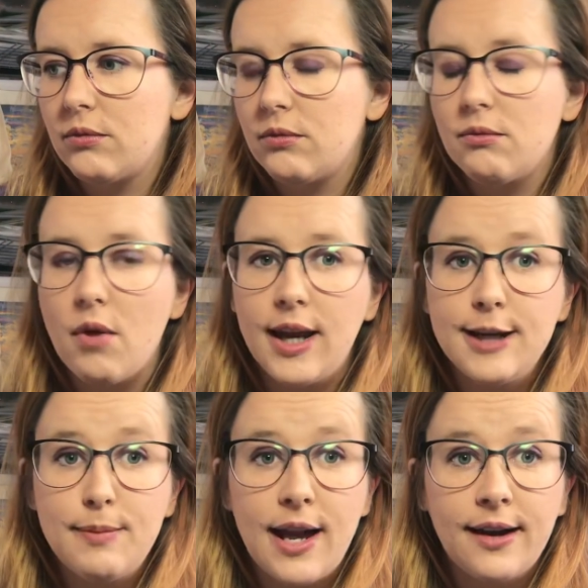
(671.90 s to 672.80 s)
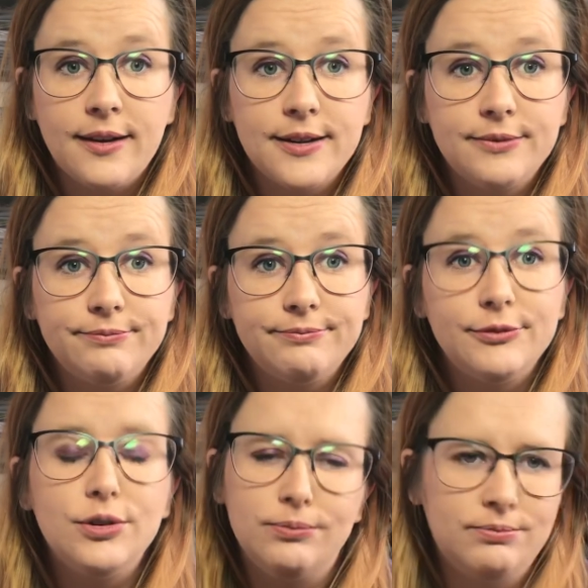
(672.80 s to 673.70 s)
mind blank,
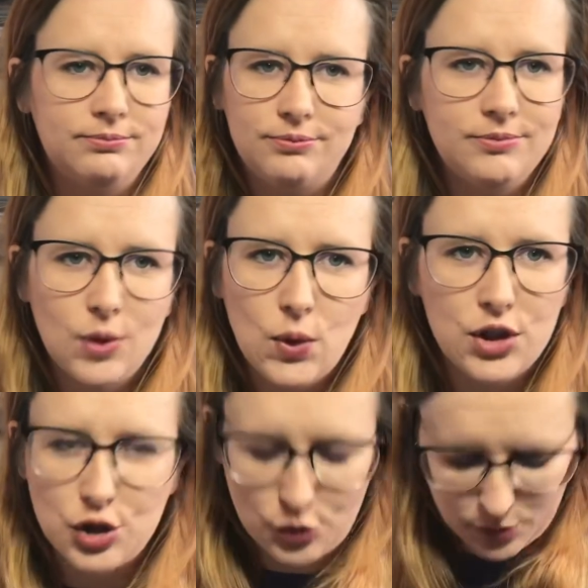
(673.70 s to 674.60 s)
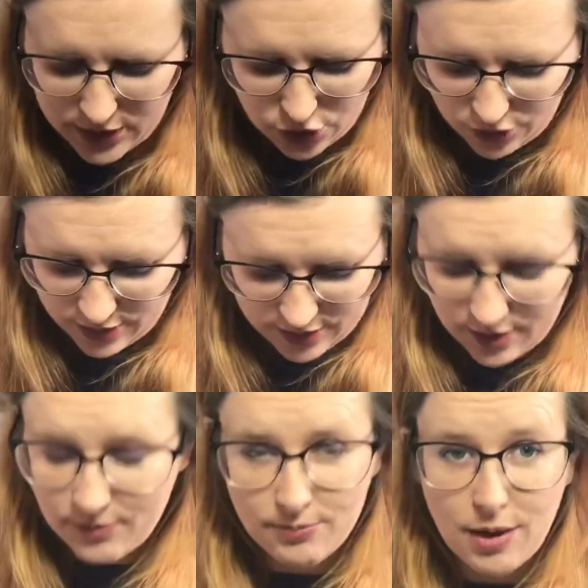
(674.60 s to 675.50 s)
the Quidditch positions.
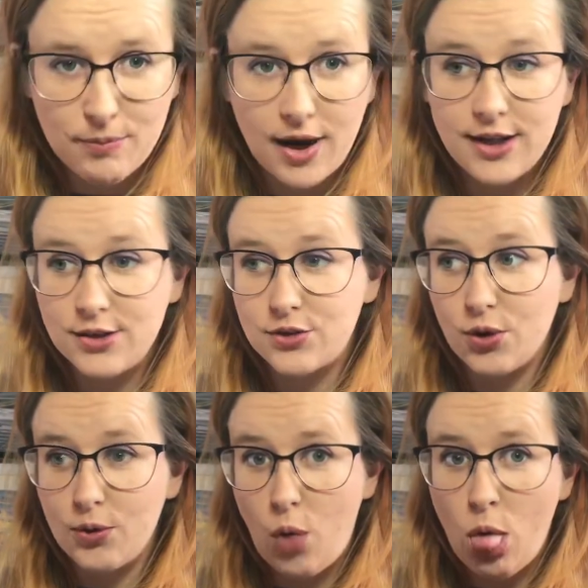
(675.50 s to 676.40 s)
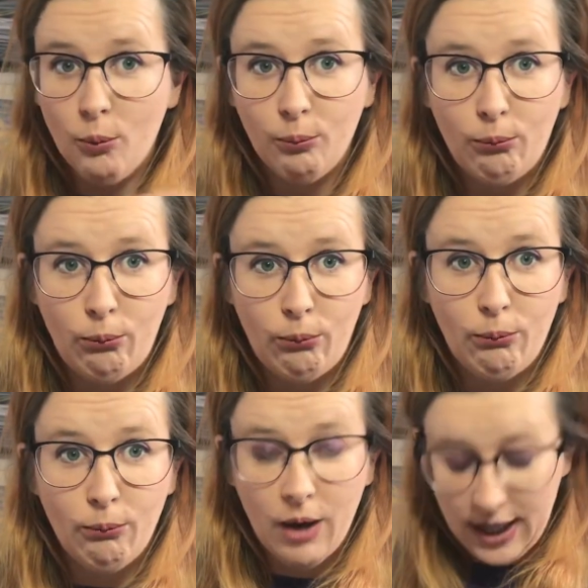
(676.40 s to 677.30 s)
My mind has gone,
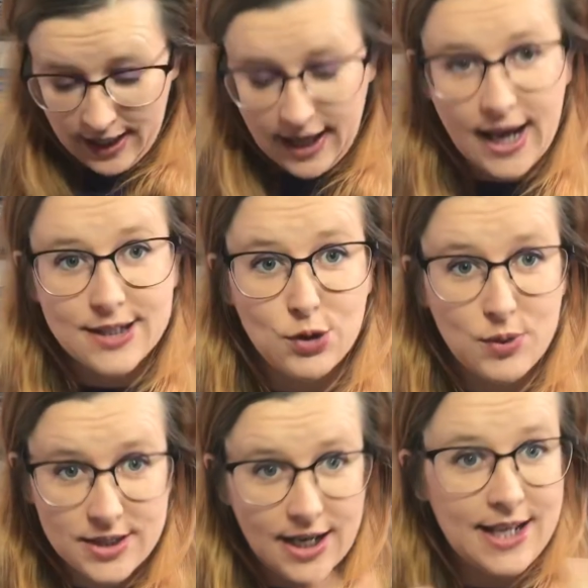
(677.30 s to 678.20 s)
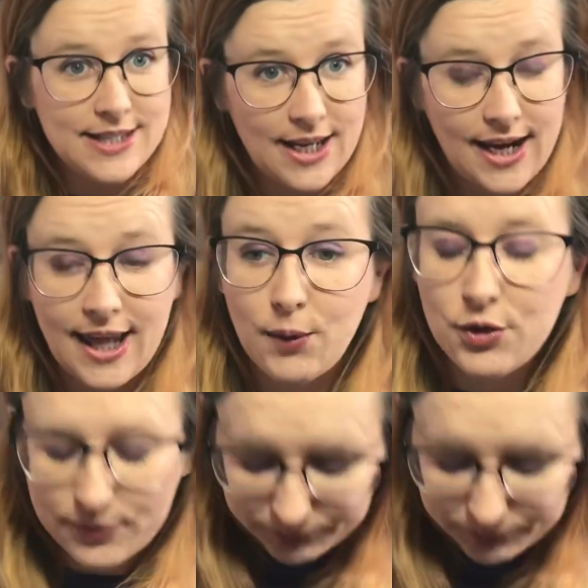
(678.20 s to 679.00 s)
as you would say in sign language.